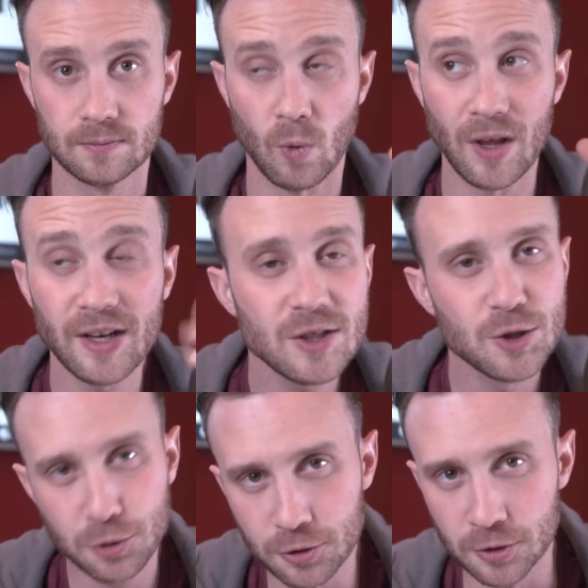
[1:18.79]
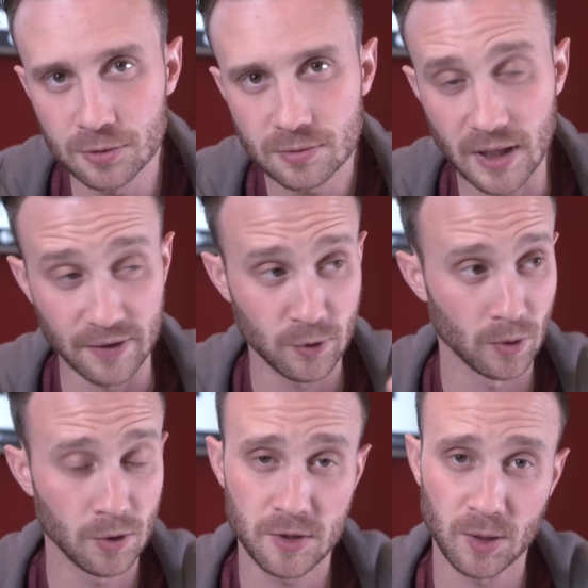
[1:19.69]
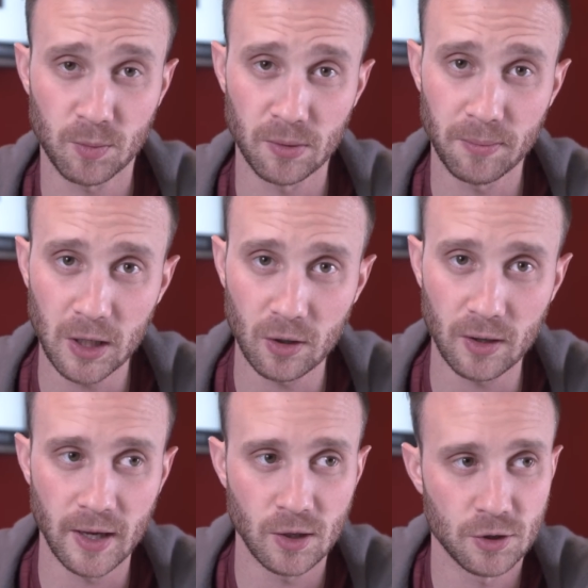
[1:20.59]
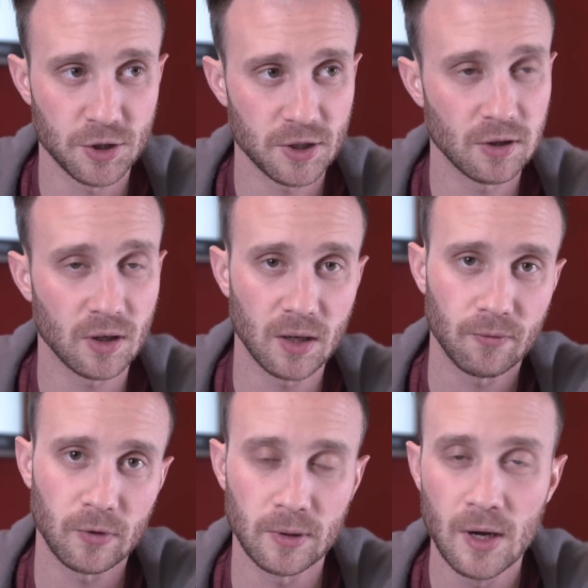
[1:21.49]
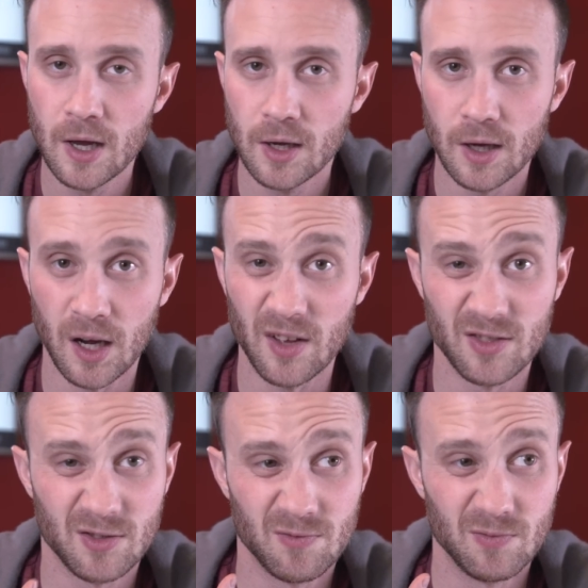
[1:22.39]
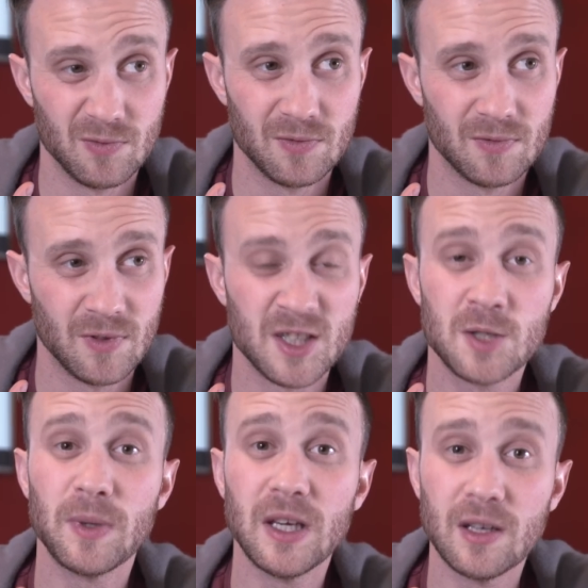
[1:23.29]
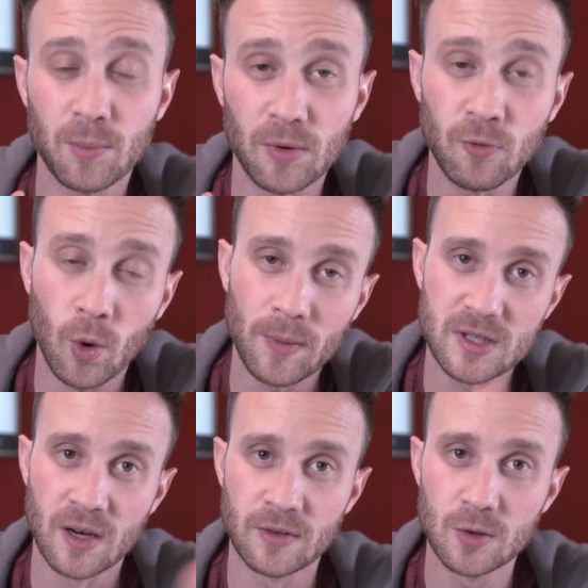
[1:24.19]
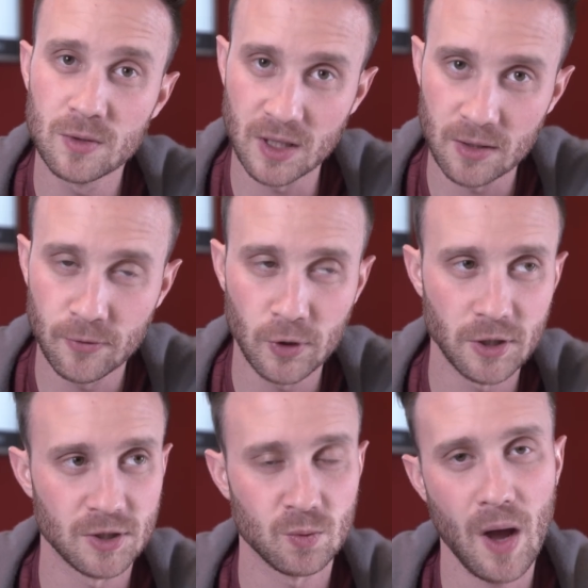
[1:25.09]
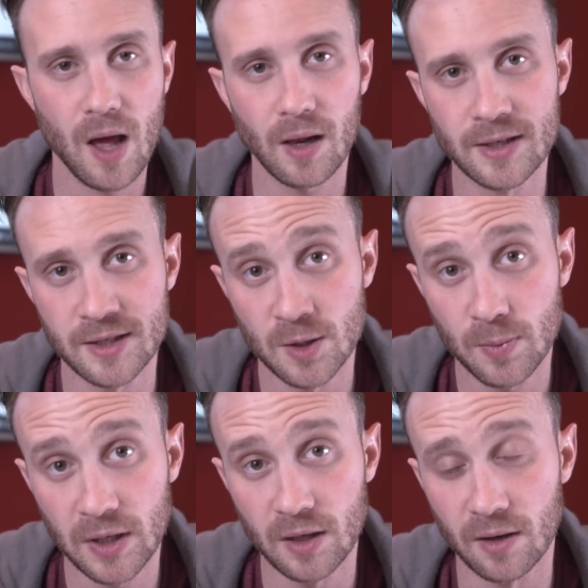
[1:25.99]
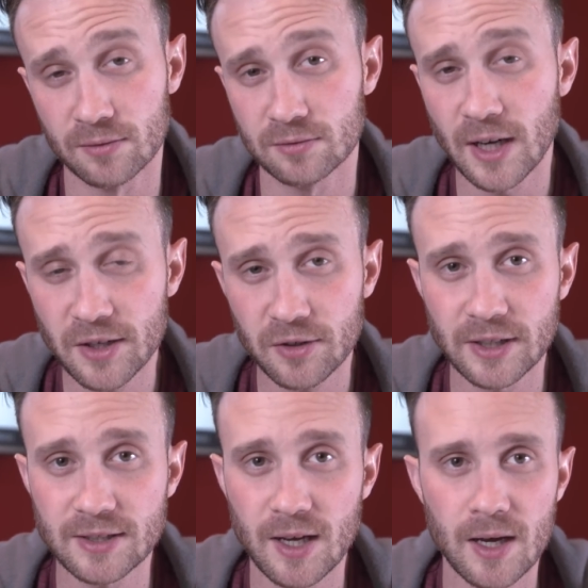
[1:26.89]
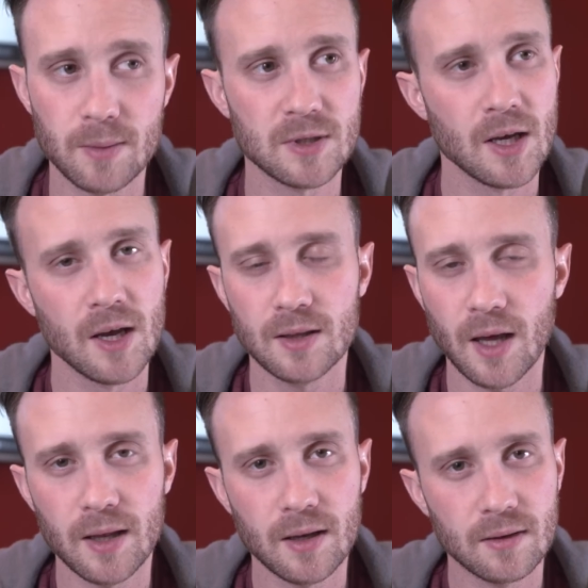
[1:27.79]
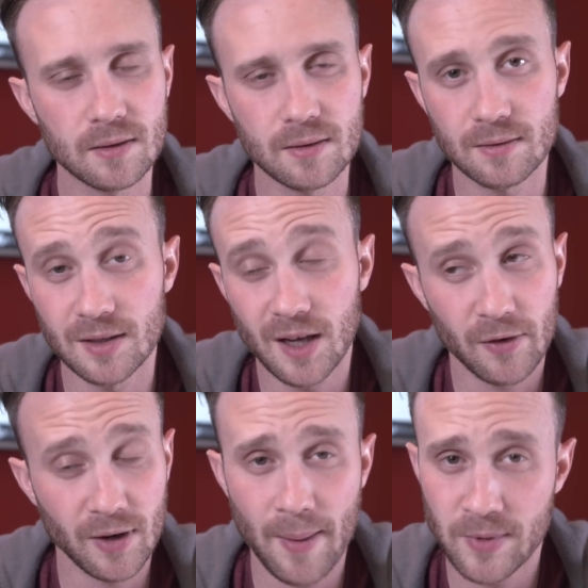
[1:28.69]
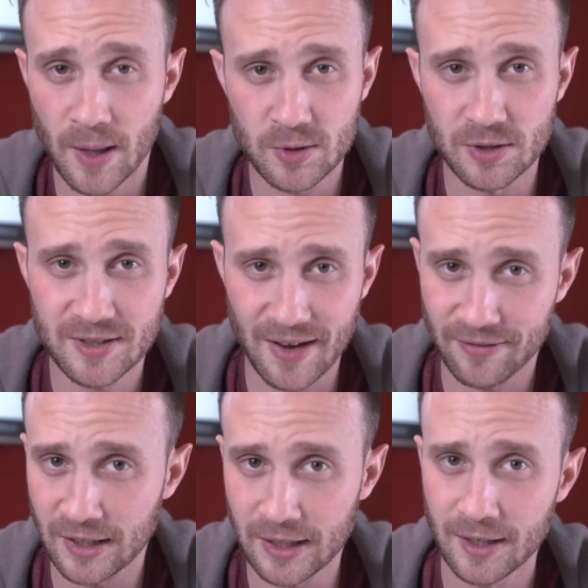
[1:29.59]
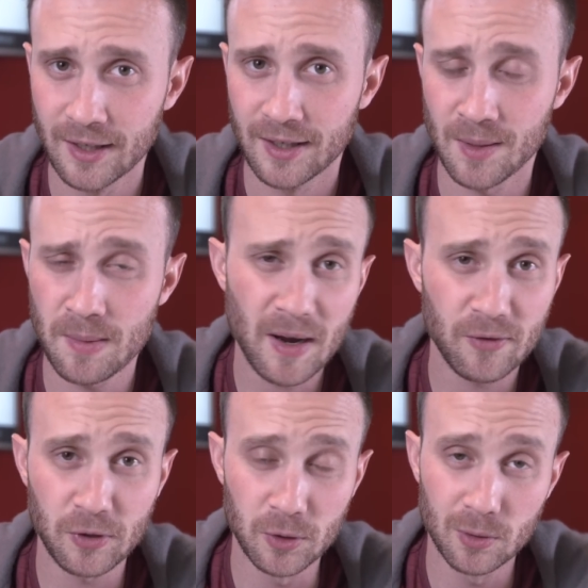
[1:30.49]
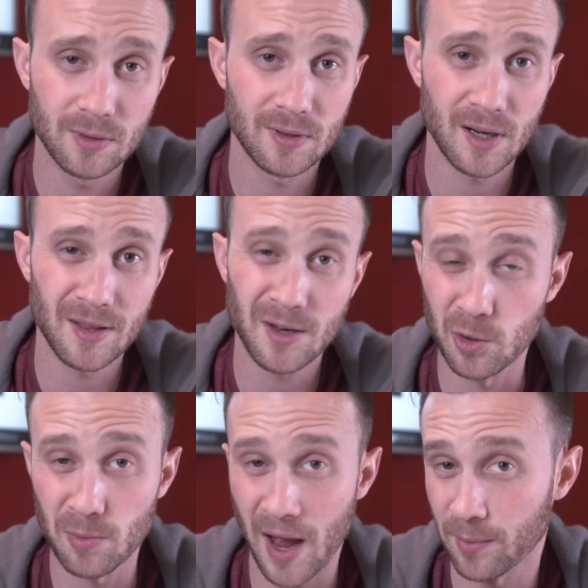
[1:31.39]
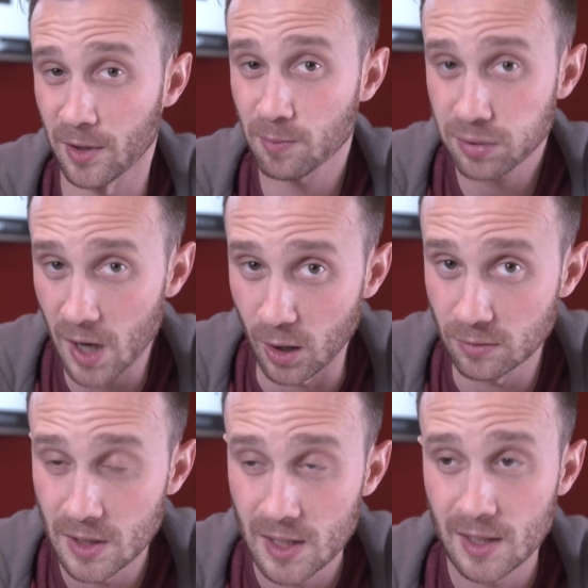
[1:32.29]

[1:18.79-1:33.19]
While it is true that if you were using Premiere and you're just looking for the speed and performance of using the footage as well as the speed of rendering times, then the other laptops are definitely gonna be better for you than the new MacBook Pro.